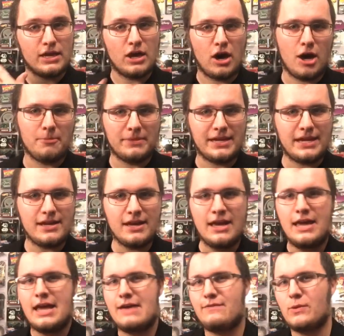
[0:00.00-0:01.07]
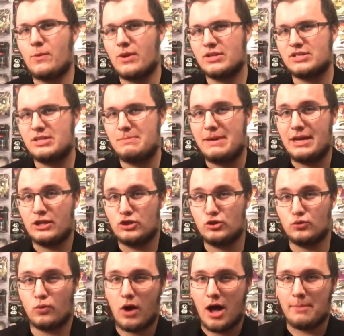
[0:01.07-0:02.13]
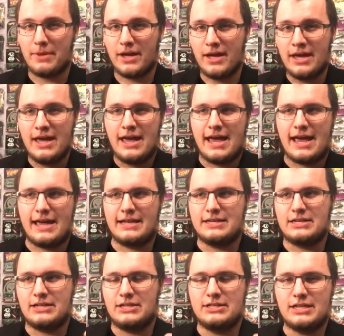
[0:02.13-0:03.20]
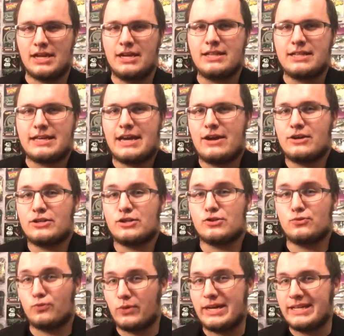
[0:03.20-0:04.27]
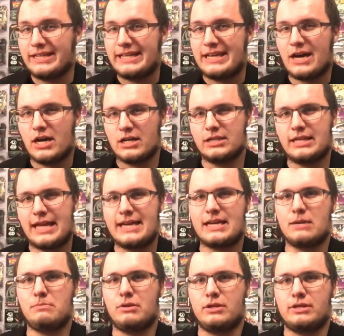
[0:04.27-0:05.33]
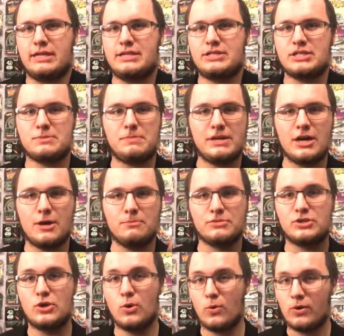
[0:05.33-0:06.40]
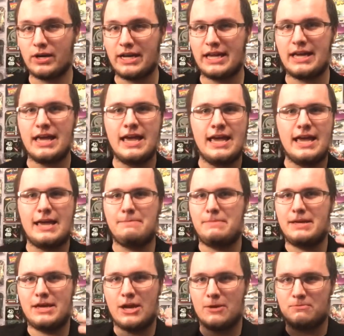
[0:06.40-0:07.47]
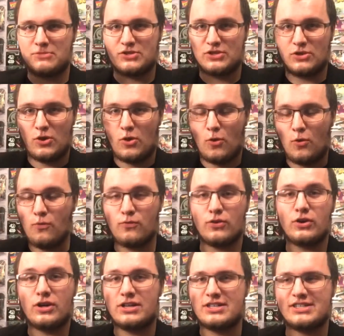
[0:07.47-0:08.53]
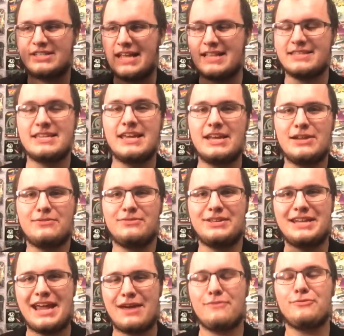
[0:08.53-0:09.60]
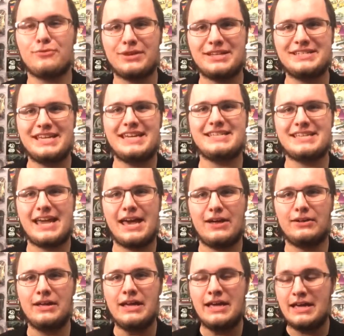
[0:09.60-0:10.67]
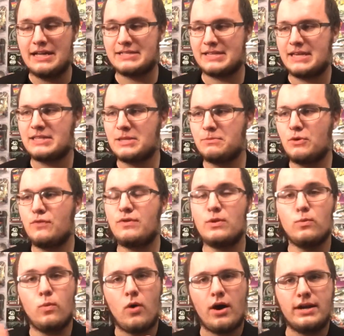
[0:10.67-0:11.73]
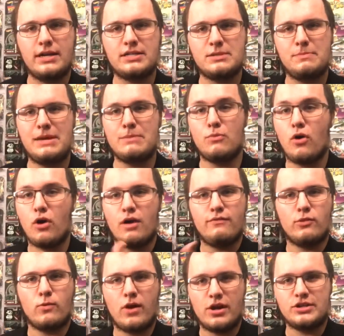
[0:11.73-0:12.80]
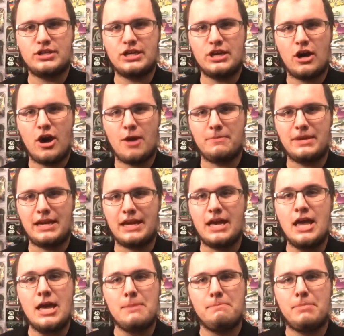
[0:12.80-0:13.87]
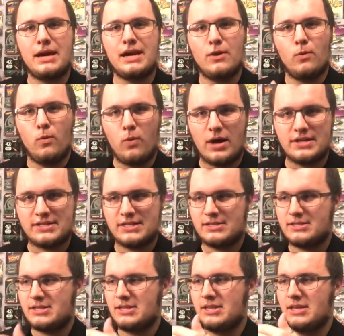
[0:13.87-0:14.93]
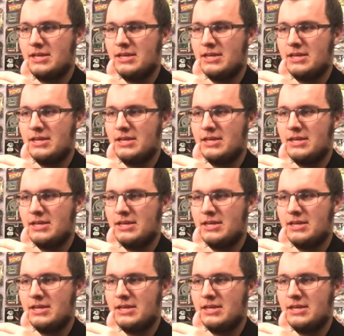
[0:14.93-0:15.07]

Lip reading: comedy, if it wants to be a drama, and none of the characters really are likable. It just becomes corny, it becomes oversensitive in every detail. It's like the movie wanted to be more of a raunchy comedy, but it wasn't